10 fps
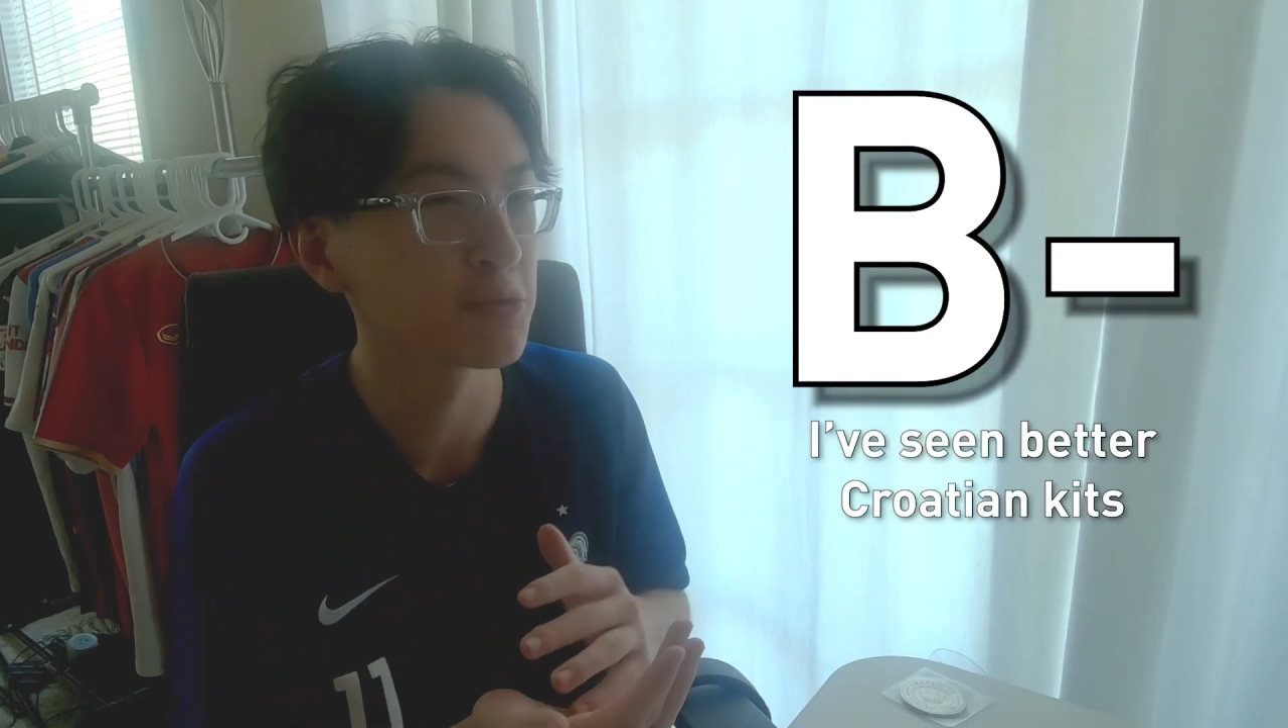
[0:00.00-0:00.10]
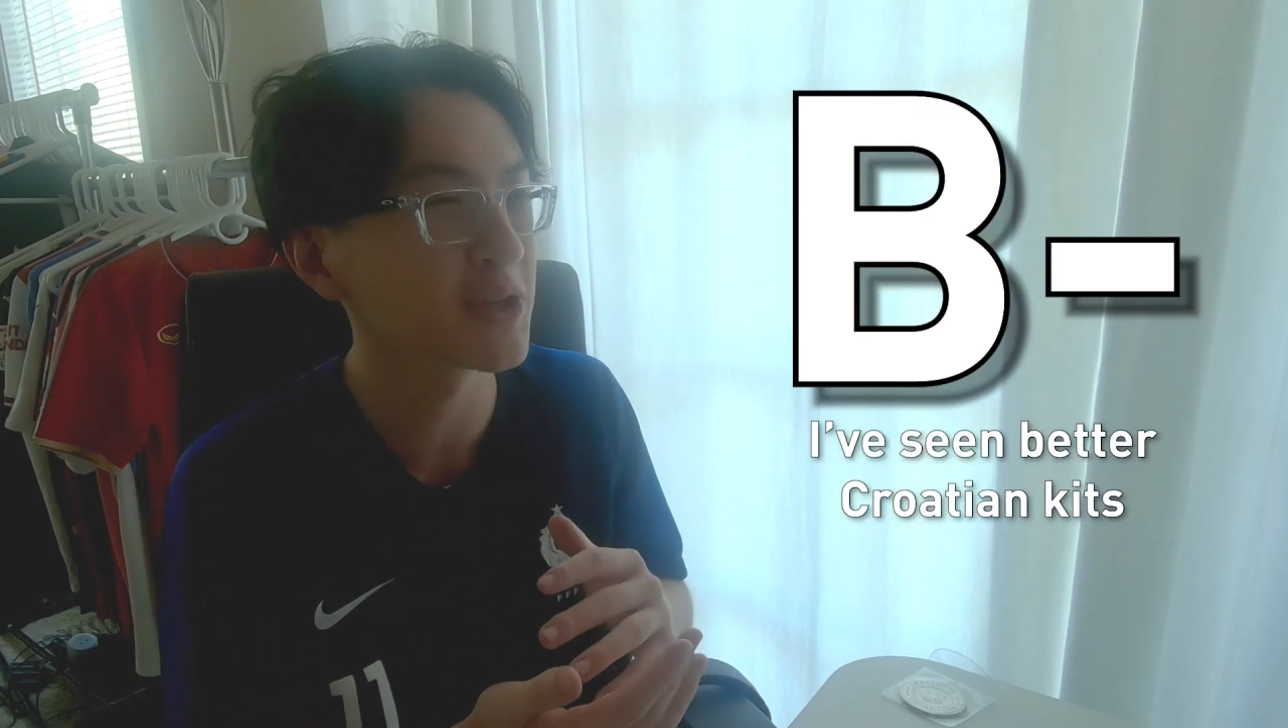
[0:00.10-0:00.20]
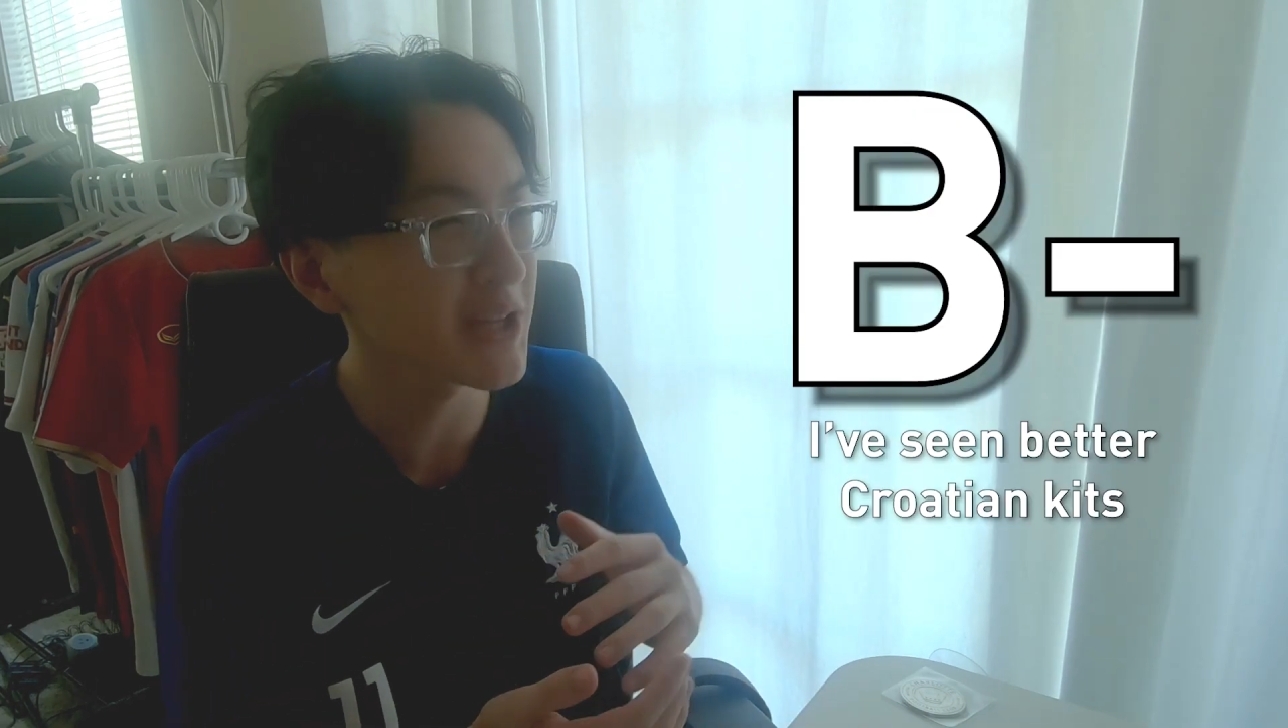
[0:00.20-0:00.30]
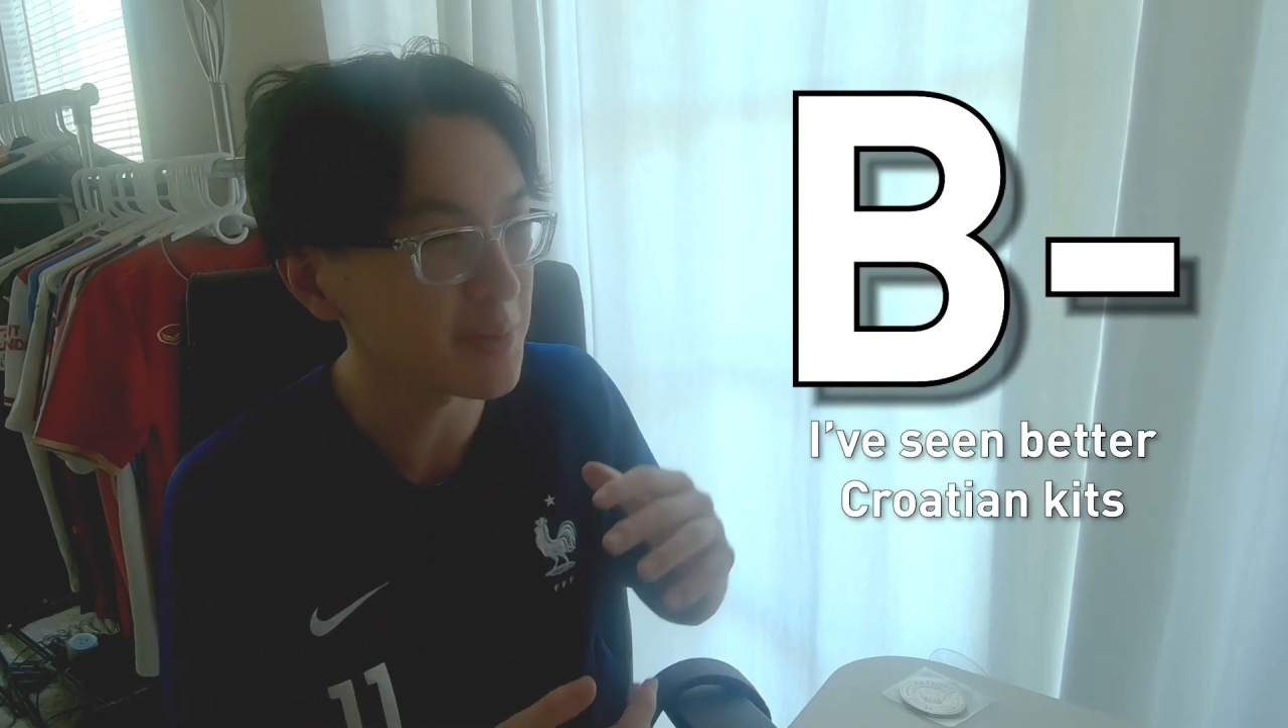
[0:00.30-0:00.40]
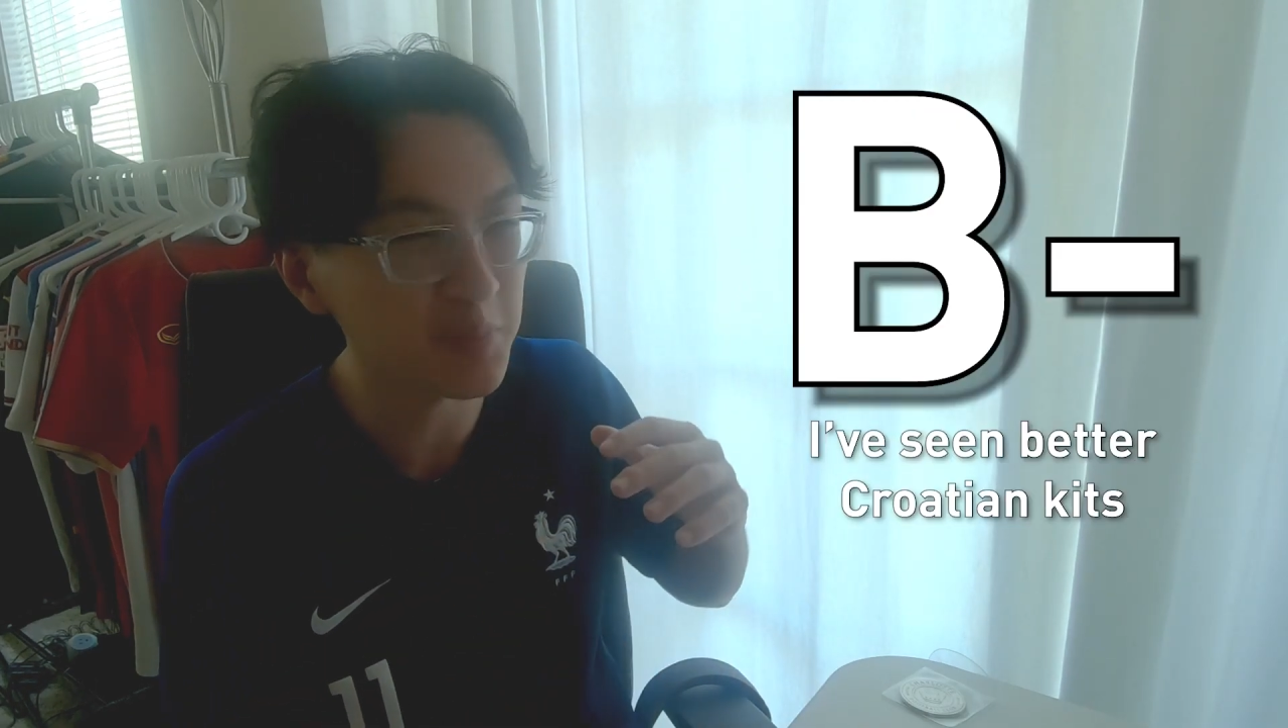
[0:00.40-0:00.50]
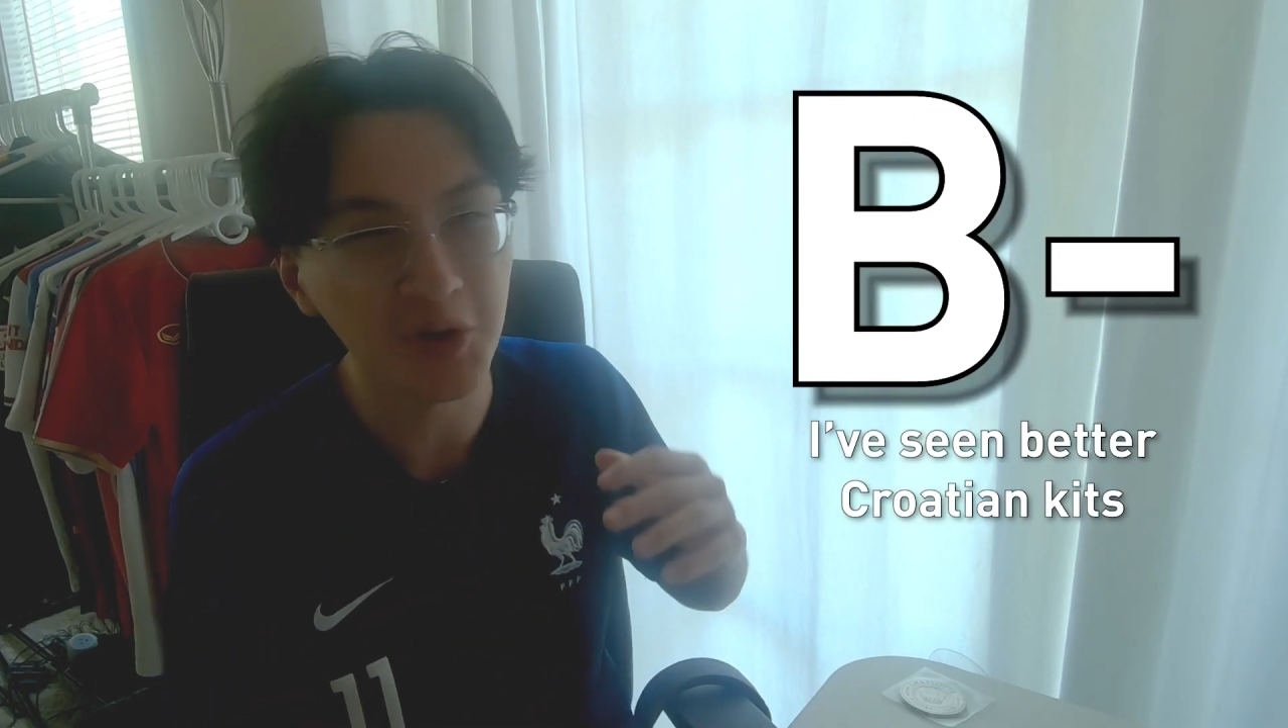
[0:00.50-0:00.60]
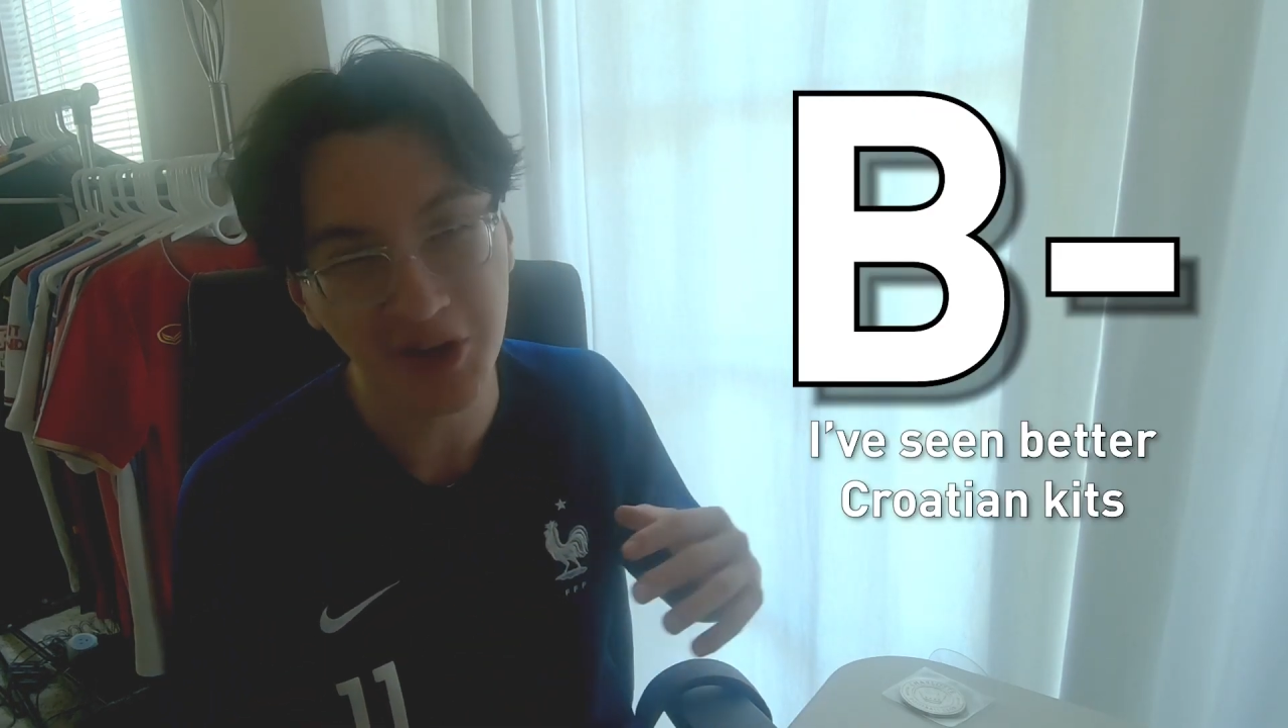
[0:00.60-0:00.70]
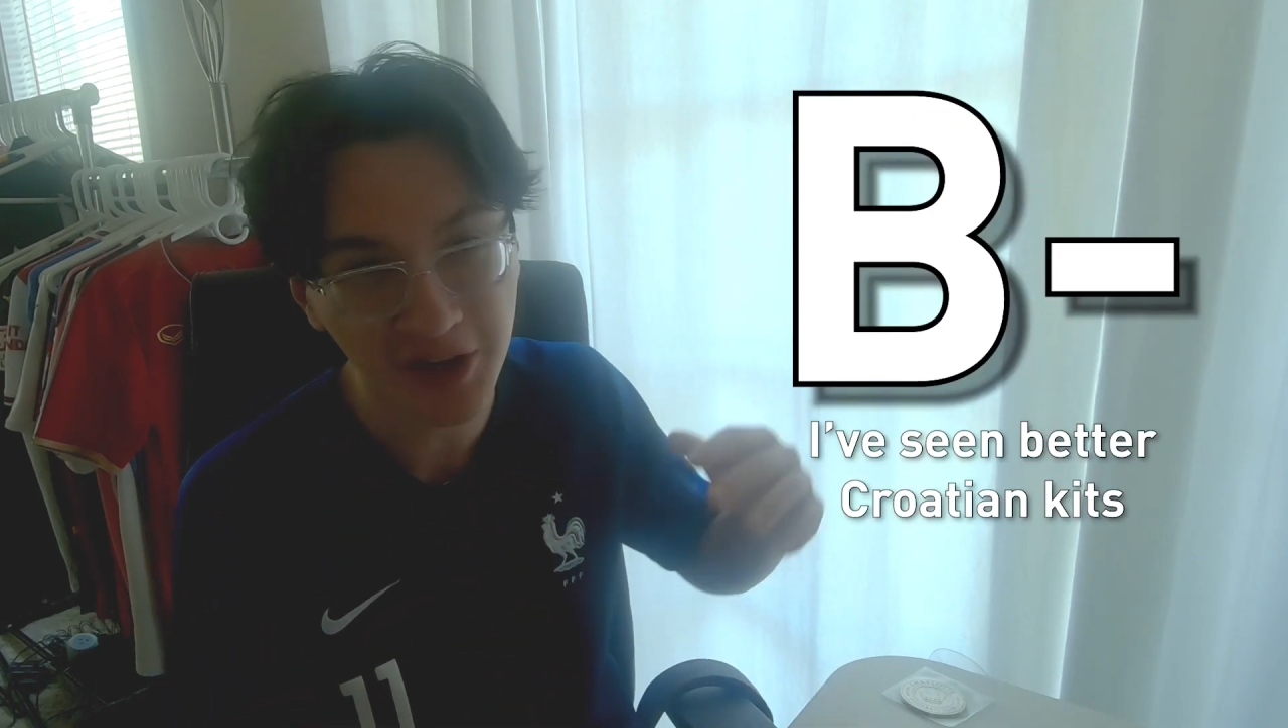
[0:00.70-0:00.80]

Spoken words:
really put